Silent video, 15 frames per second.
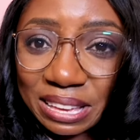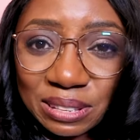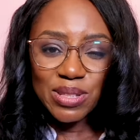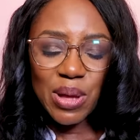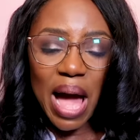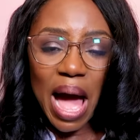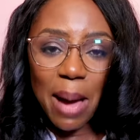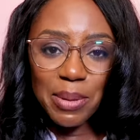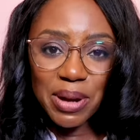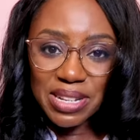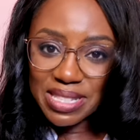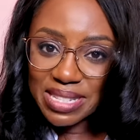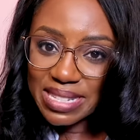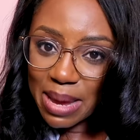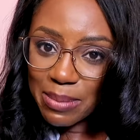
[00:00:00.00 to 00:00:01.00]
So I'm
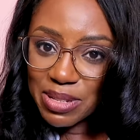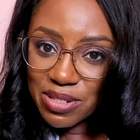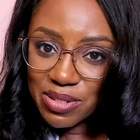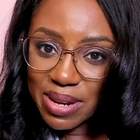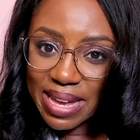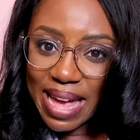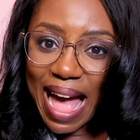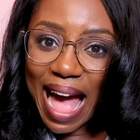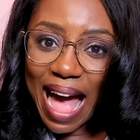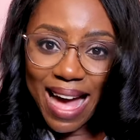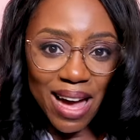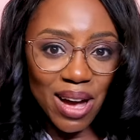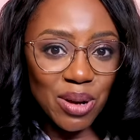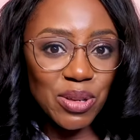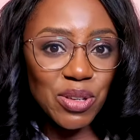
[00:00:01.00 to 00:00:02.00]
going to demonstrate
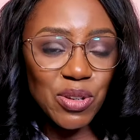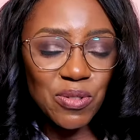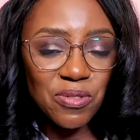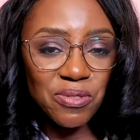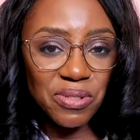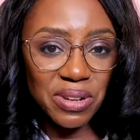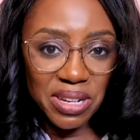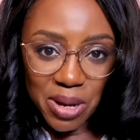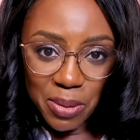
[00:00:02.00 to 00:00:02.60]
how you free